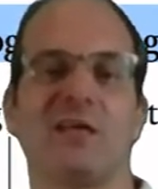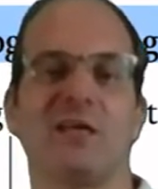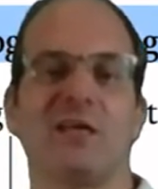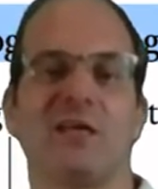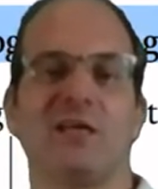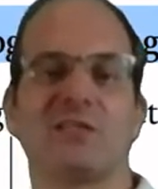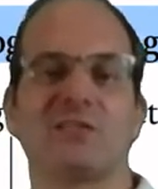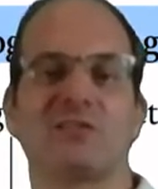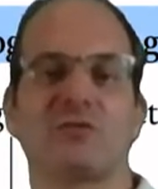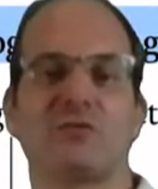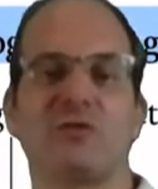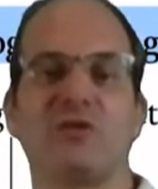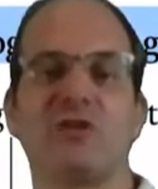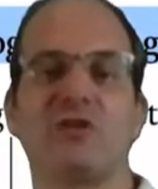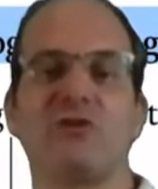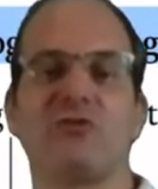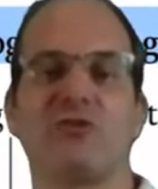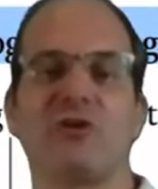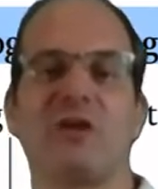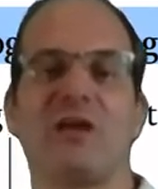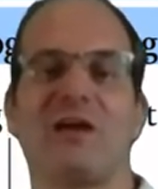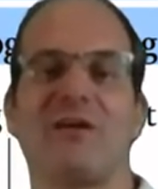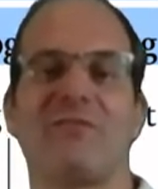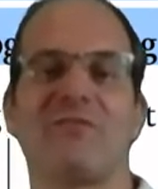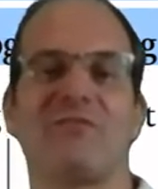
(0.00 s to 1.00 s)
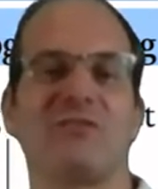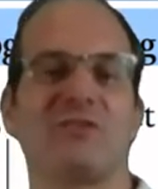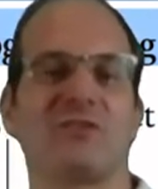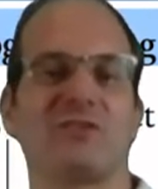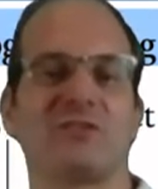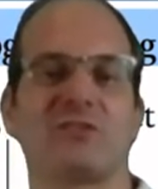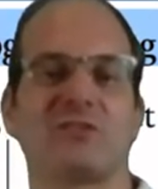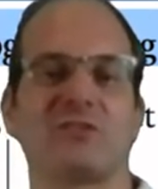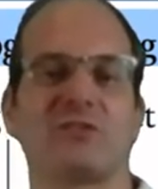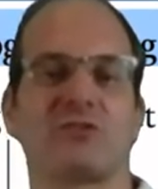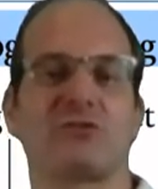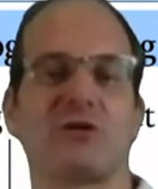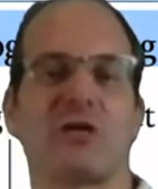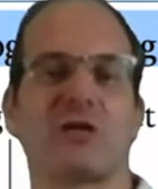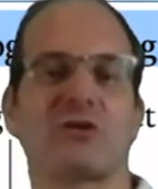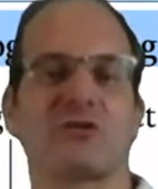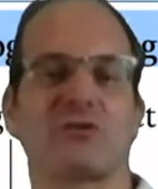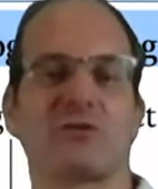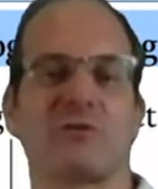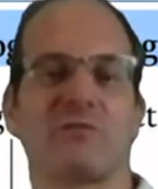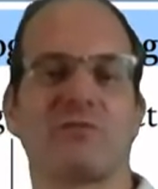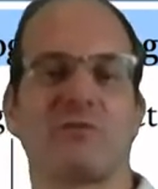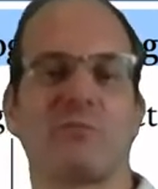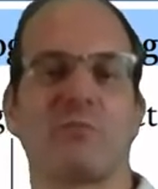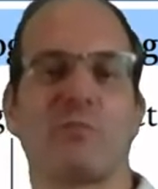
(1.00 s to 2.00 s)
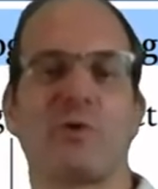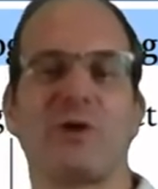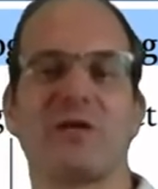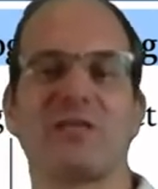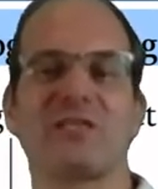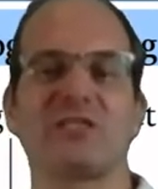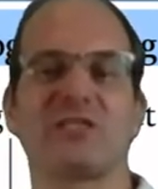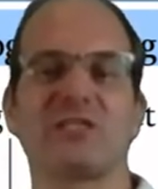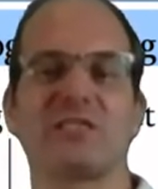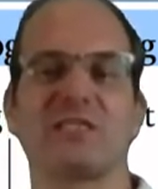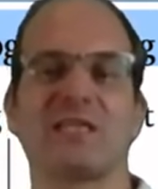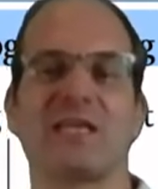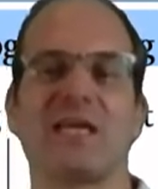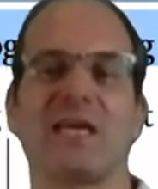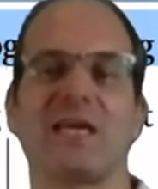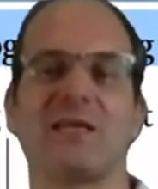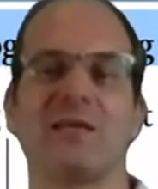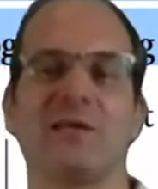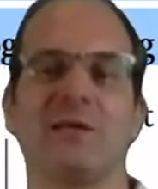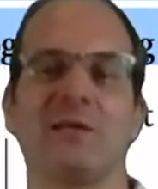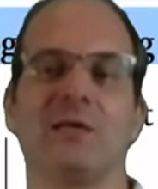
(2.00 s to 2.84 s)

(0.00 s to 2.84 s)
So here you have this structure of the pointers again,